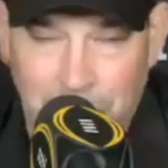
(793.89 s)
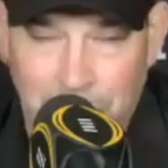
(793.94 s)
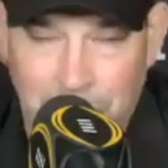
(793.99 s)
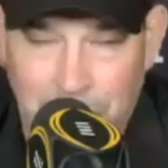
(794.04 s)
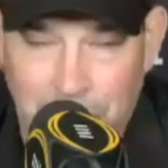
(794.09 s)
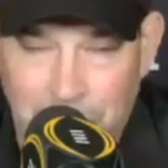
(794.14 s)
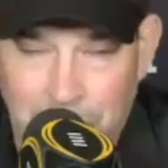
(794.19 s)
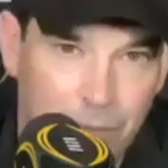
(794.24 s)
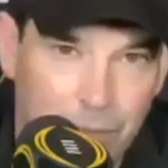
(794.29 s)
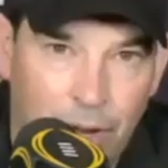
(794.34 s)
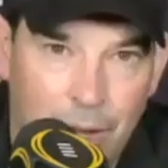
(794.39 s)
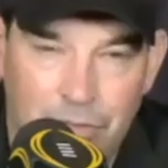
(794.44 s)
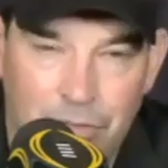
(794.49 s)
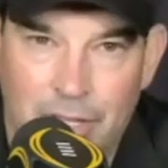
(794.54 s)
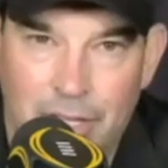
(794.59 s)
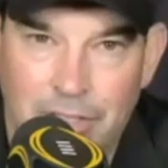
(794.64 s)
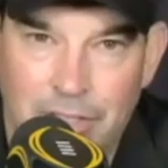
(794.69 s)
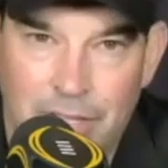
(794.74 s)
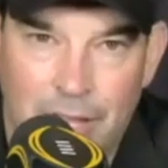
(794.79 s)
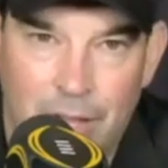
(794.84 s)
some way coming off the
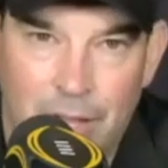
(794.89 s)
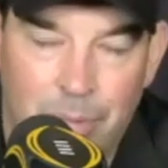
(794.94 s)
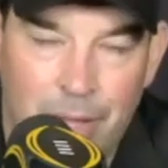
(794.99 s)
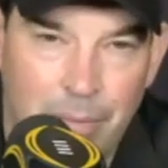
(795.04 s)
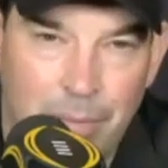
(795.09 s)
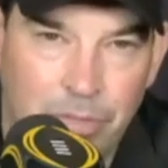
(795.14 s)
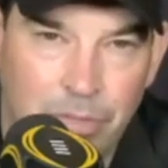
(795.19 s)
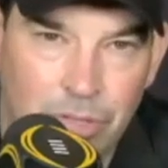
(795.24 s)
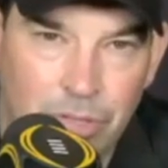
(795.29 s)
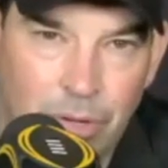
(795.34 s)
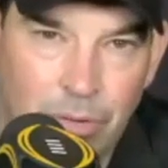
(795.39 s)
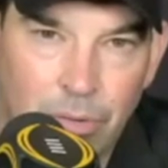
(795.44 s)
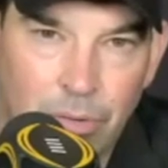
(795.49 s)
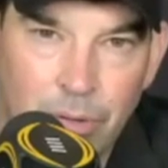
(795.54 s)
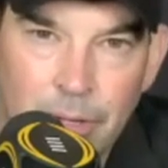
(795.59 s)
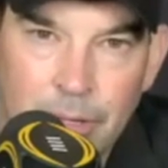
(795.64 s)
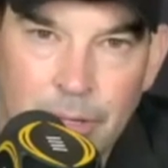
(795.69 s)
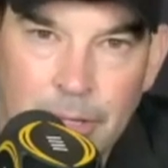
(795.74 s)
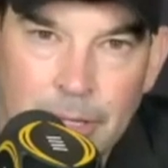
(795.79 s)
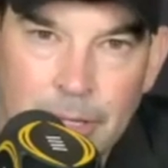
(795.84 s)
field against Alabama. So
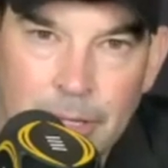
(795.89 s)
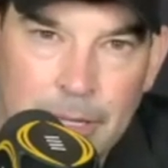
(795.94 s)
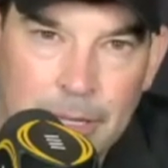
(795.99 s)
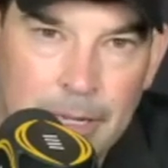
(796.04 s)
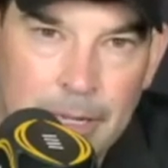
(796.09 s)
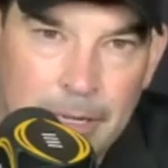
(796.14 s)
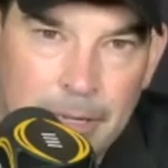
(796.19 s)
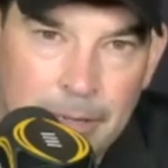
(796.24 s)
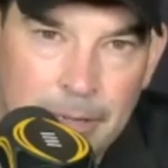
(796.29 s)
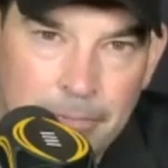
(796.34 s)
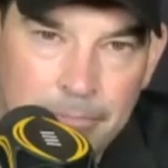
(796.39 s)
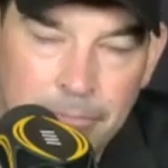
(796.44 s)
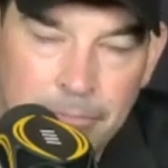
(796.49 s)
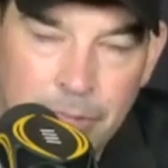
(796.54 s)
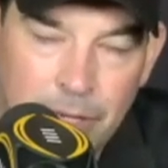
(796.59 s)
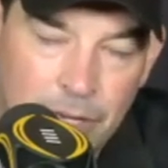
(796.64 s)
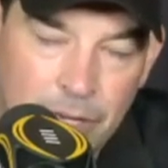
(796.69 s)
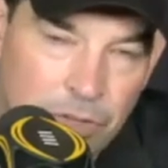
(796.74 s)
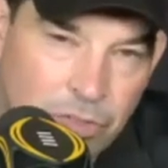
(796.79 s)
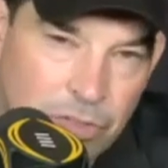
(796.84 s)
um,
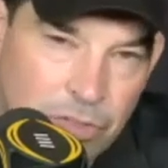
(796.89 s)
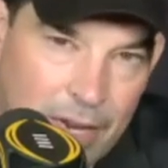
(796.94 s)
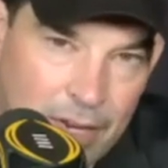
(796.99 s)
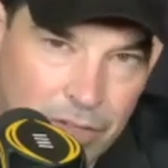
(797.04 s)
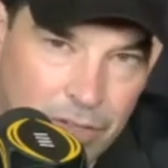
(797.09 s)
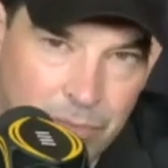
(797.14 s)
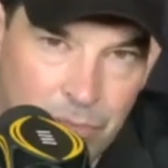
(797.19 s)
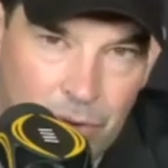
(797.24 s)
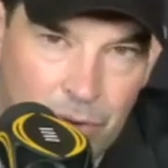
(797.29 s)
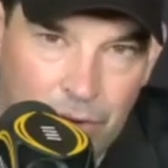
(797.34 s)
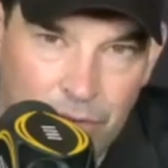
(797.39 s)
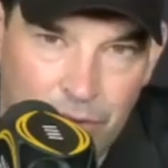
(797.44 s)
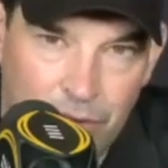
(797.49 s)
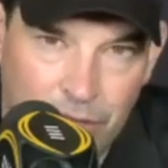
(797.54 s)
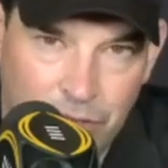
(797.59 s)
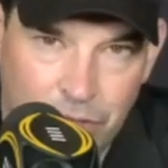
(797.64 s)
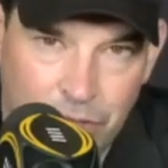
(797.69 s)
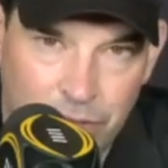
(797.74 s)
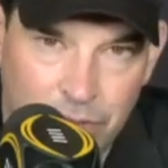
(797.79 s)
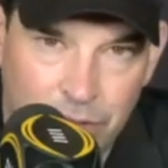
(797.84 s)
I'm going to use that as a
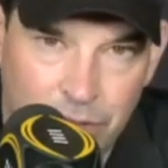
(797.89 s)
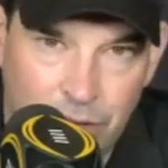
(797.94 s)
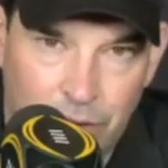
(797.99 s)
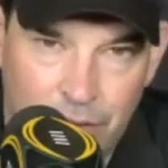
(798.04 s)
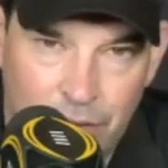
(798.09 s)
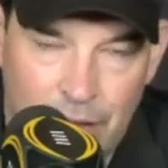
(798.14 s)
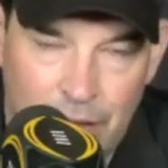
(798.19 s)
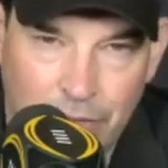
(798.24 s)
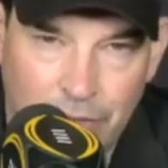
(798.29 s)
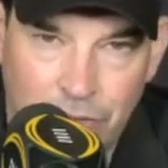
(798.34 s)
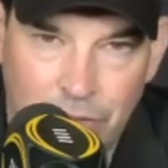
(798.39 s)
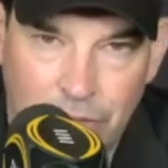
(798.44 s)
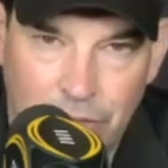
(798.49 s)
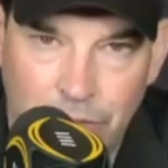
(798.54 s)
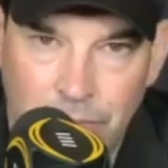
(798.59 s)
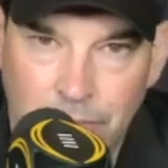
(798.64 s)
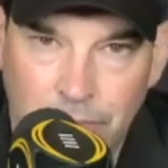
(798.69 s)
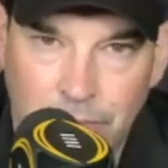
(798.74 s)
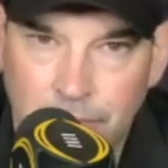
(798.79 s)
motivation. You know, in the off season.